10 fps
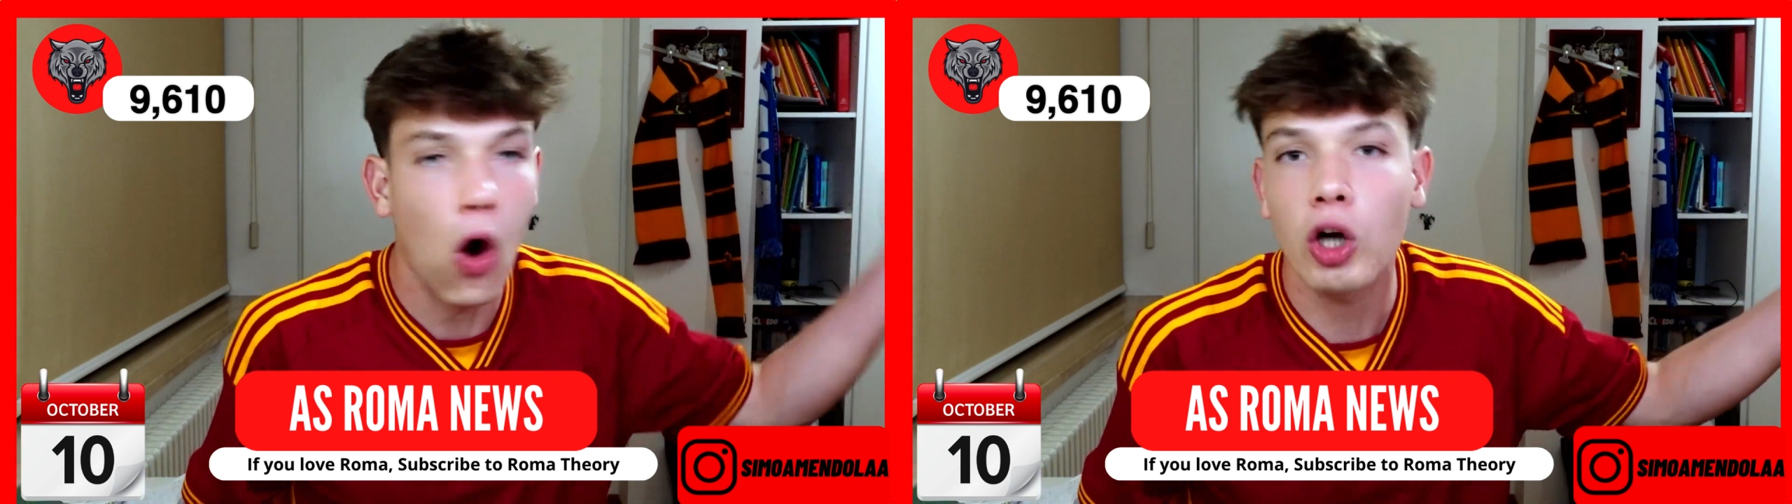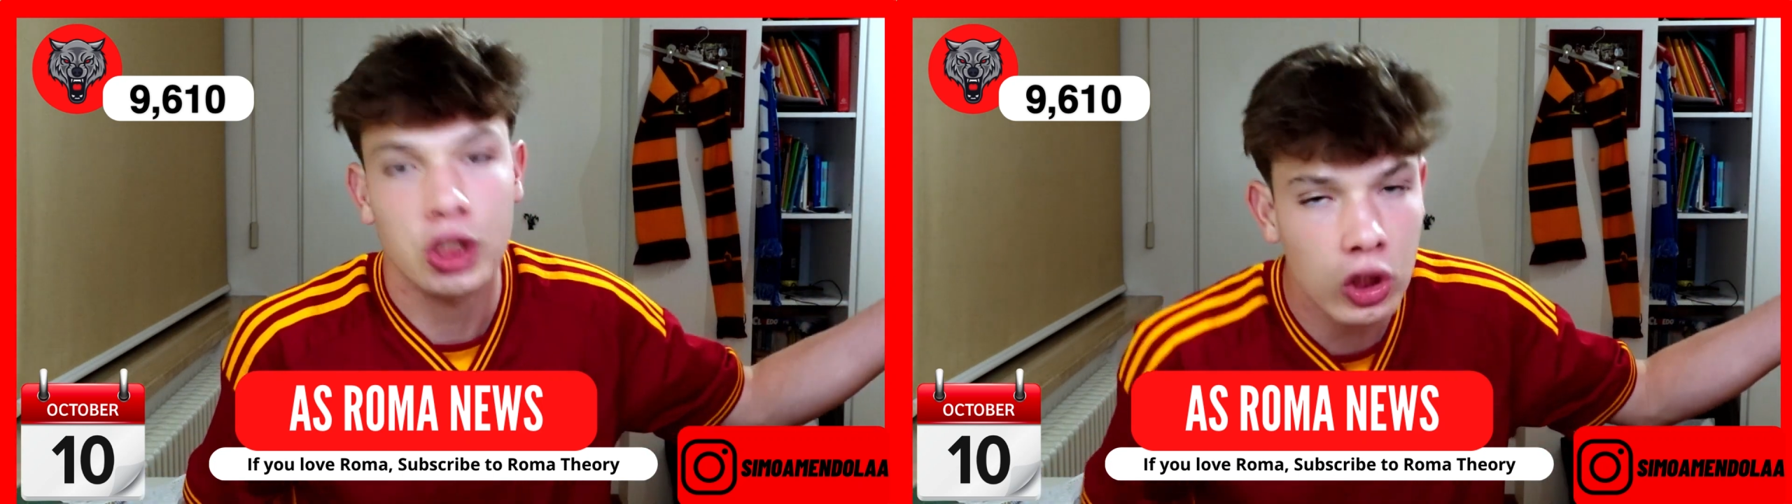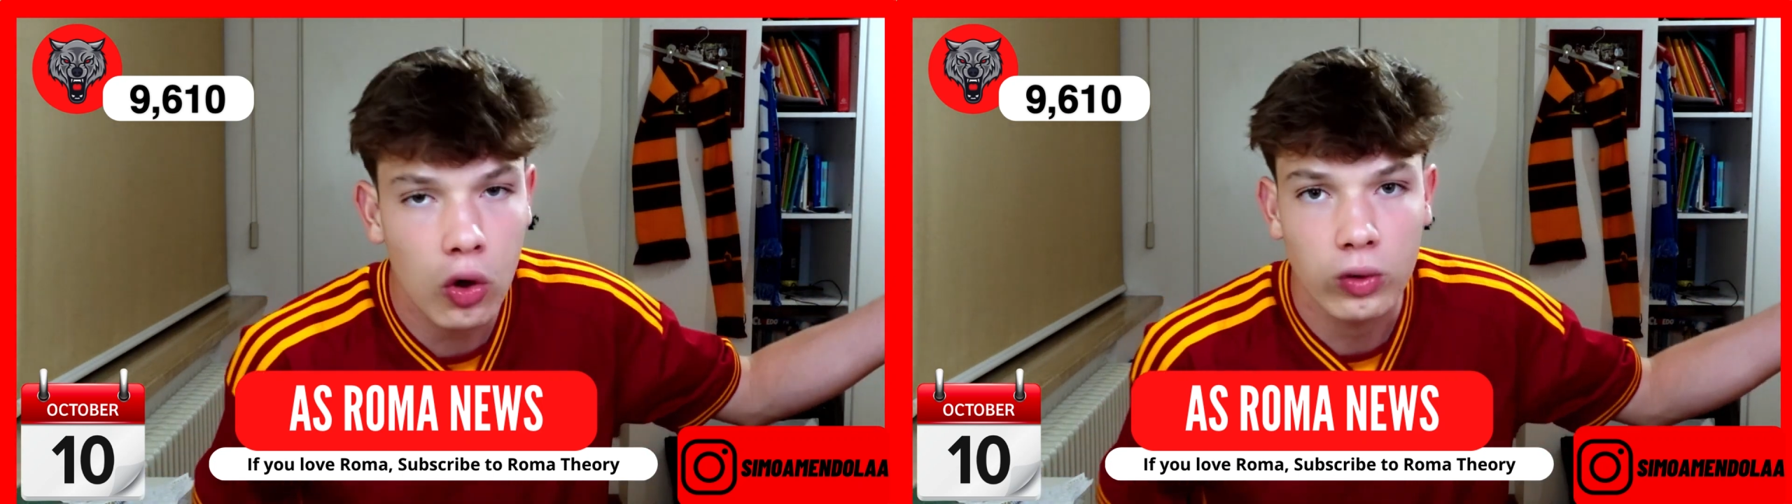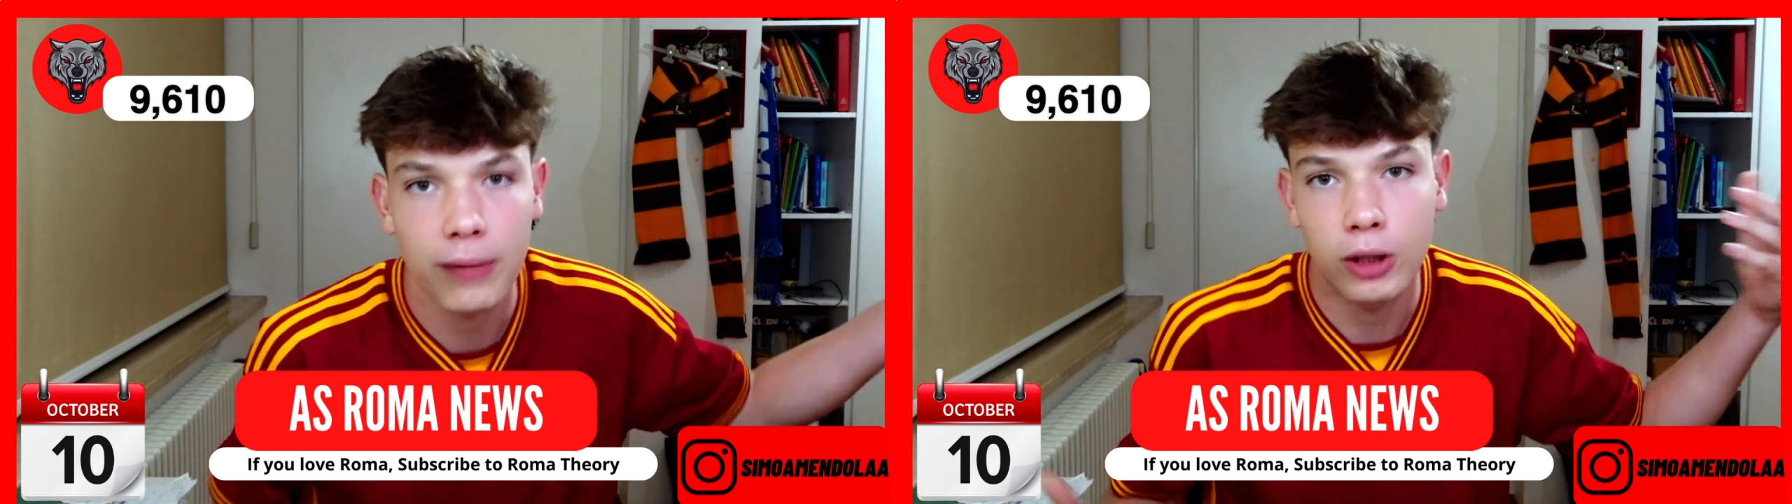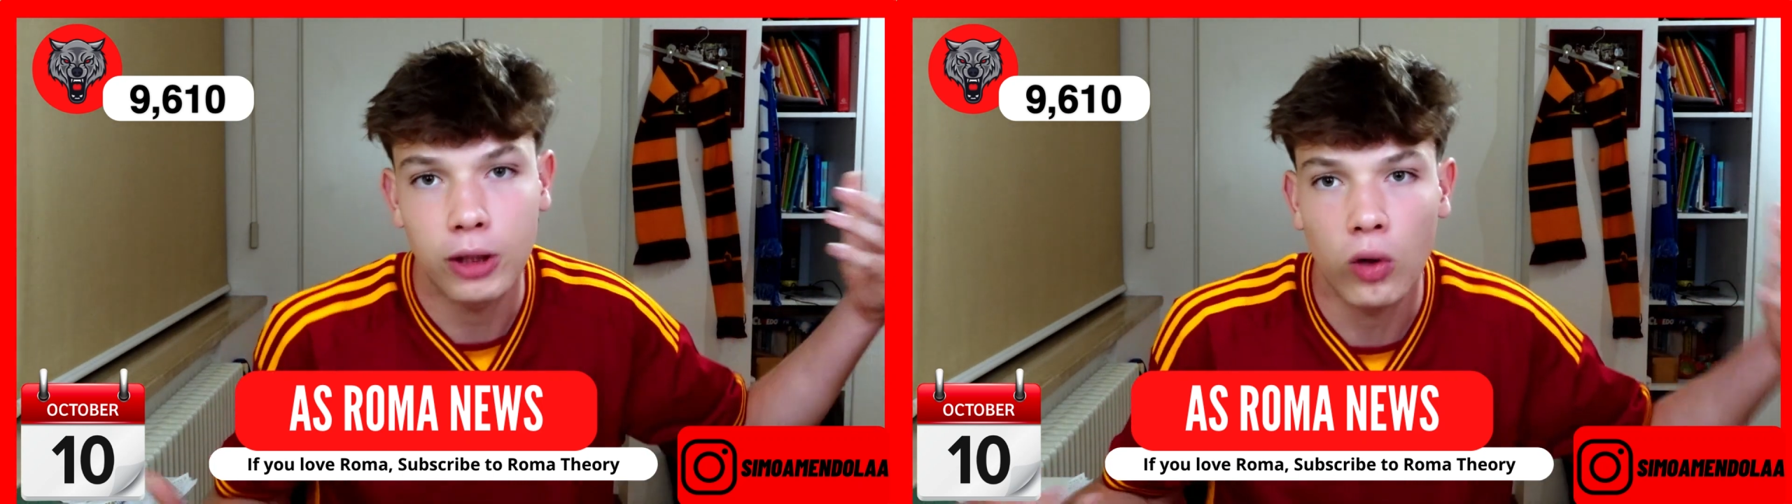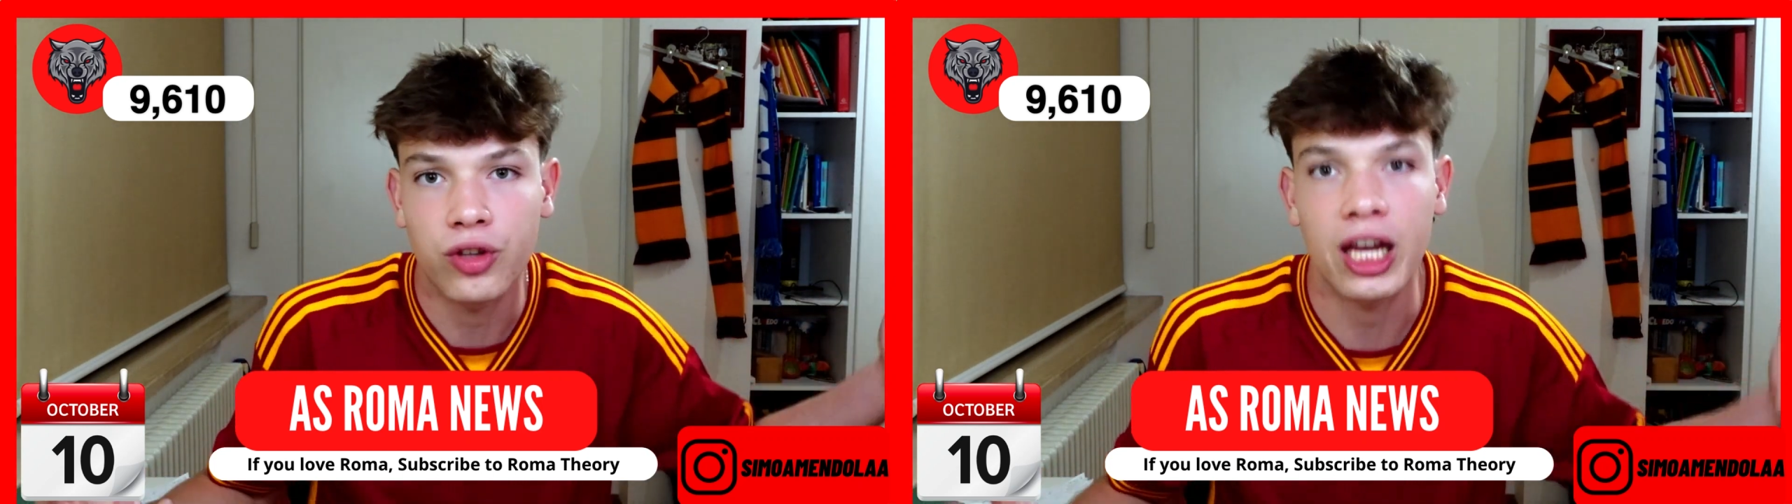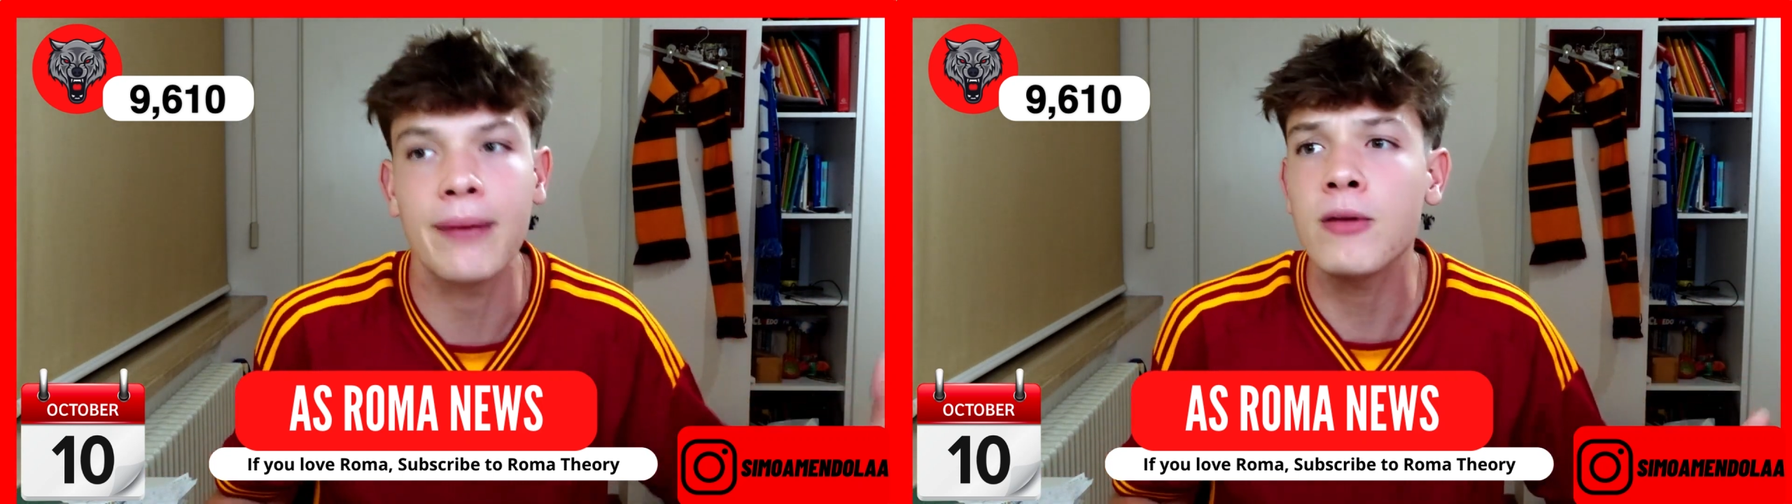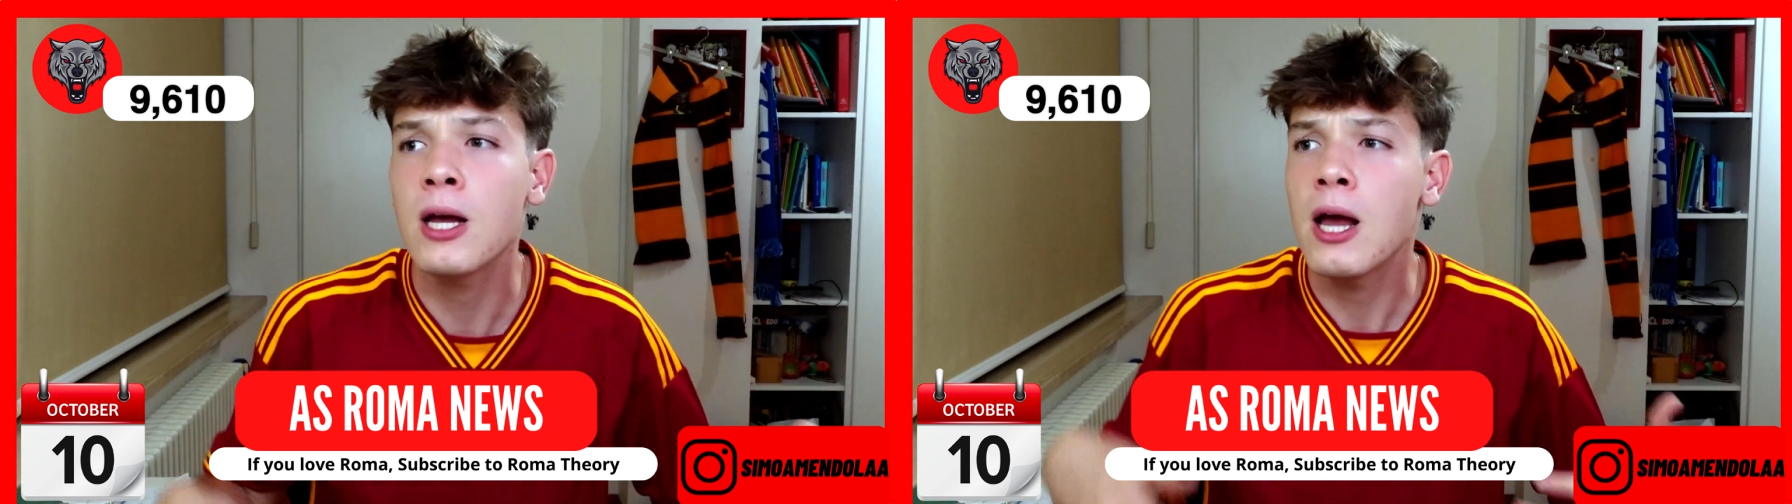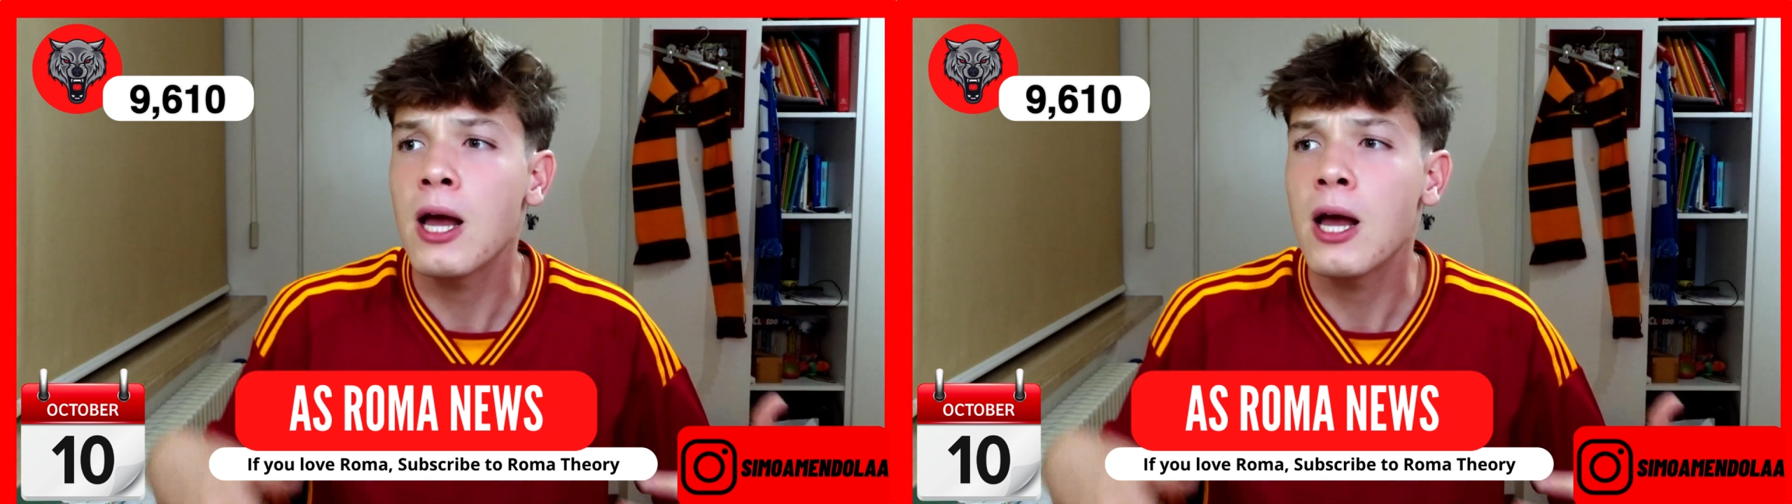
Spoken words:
Arsenal to be onto him,